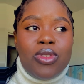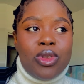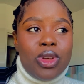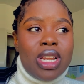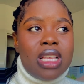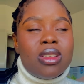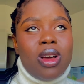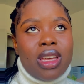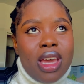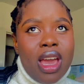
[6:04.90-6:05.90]
you know that,
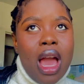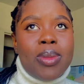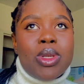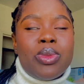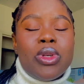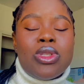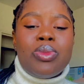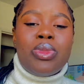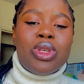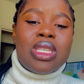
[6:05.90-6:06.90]
okay, I'm supposed to
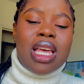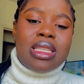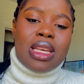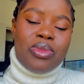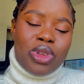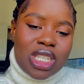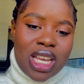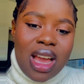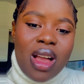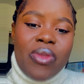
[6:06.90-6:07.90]
put a
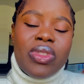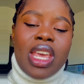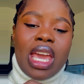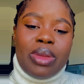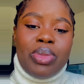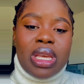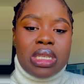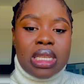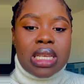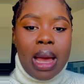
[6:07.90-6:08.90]
temperature in
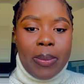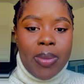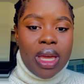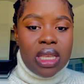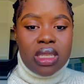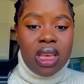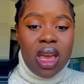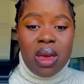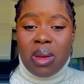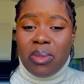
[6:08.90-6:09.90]
patient's armpit,
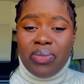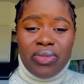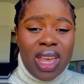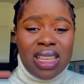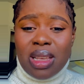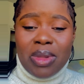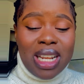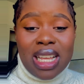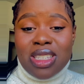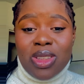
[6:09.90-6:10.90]
examiner
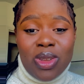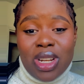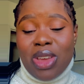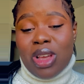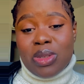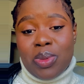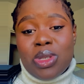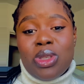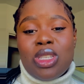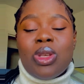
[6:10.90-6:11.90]
doesn't know that you are
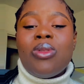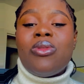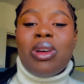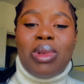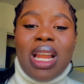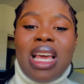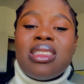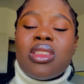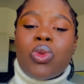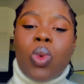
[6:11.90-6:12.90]
supposed to, so
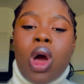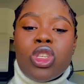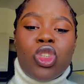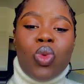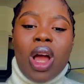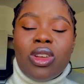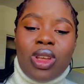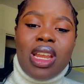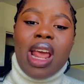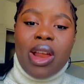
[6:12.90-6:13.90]
verbalize it whilst you are
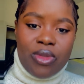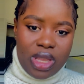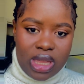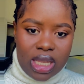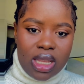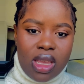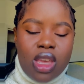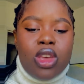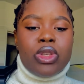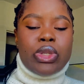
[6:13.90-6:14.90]
doing everything.
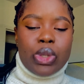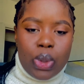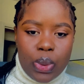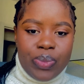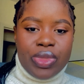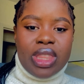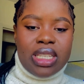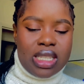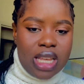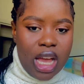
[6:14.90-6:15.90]
So
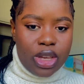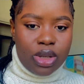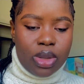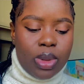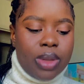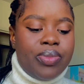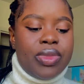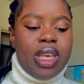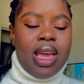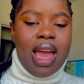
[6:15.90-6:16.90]
this is how you do it.
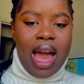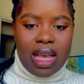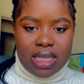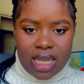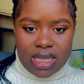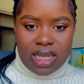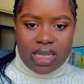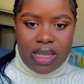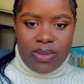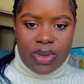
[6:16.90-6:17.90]
Assess the
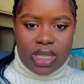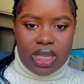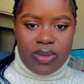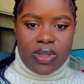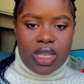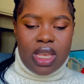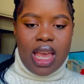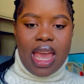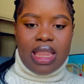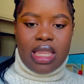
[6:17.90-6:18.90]
scene for safety,
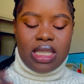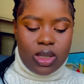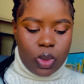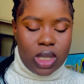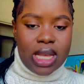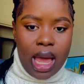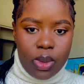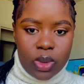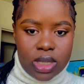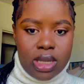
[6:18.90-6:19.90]
and this is what I
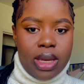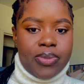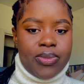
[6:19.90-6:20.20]
will say.